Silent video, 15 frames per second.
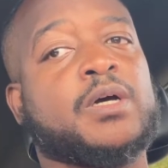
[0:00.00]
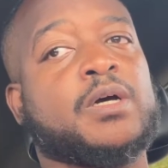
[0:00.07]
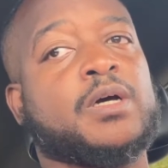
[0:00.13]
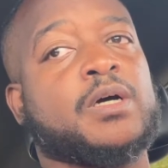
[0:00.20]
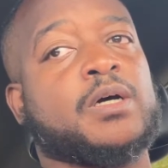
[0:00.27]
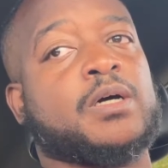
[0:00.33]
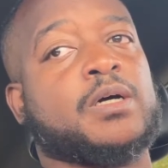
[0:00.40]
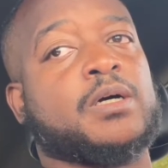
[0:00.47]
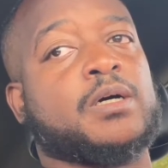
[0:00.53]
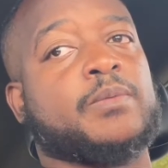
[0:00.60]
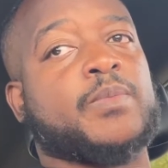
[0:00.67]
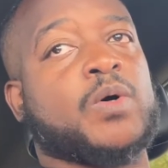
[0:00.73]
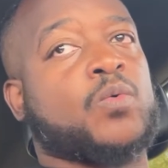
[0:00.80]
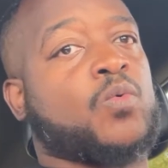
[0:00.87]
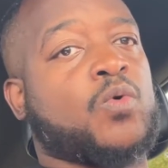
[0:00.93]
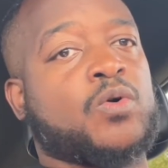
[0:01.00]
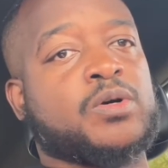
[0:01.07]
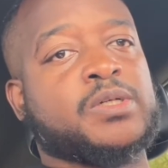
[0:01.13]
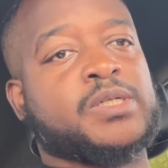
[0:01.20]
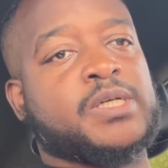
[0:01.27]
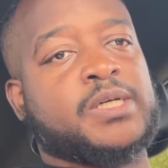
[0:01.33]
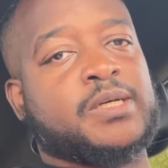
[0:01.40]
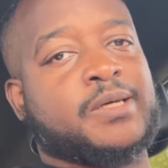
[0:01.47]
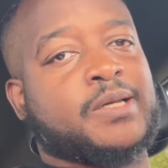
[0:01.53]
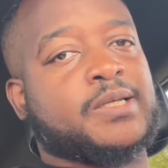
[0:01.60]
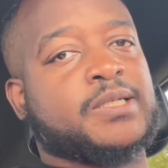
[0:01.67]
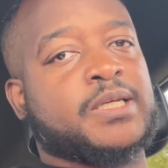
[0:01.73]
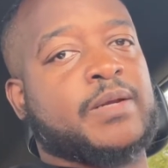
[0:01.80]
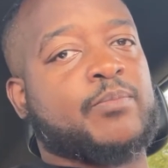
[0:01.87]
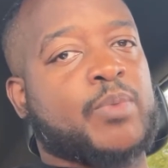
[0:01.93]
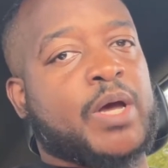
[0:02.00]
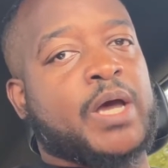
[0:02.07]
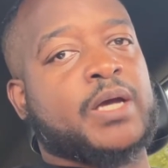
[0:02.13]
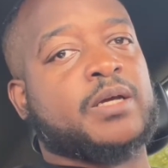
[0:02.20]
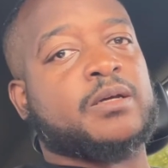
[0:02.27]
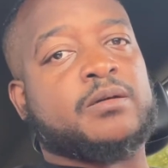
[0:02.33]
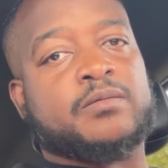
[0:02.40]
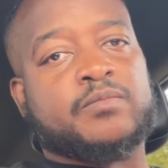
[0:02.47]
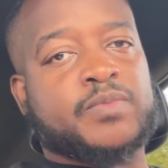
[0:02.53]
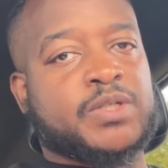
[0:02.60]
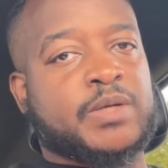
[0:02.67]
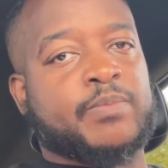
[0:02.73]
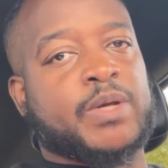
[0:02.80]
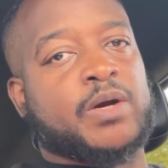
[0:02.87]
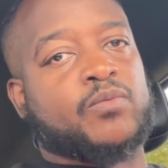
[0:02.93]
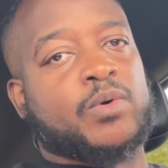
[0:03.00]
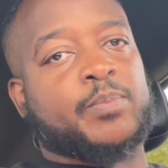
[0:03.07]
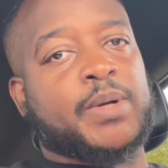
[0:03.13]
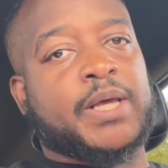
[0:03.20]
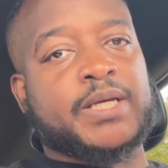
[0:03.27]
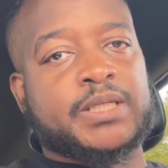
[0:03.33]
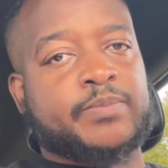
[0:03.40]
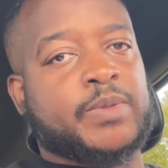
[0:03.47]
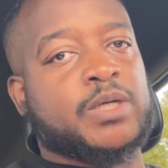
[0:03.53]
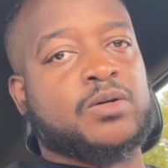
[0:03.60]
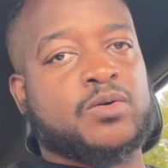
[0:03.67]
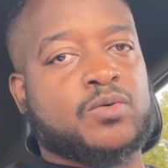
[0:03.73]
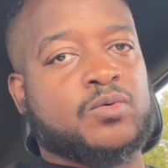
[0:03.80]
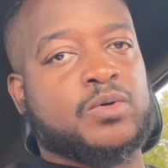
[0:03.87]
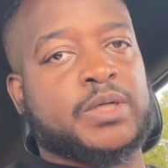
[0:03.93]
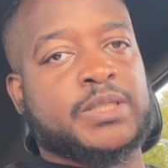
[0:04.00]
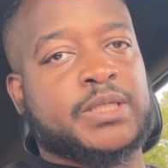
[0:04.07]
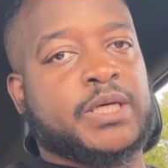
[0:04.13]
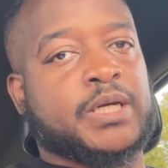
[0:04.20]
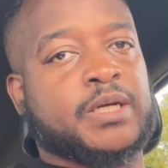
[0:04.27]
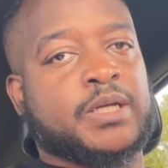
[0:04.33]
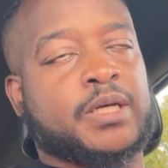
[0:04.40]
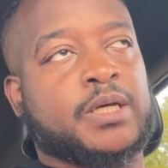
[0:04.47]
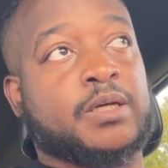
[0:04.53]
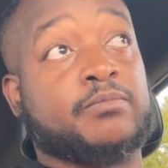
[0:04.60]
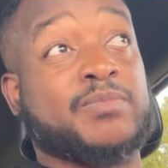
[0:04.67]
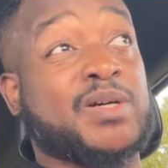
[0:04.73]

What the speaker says: a warranty, get it sent back, send me a replacement, cool, let's get it in.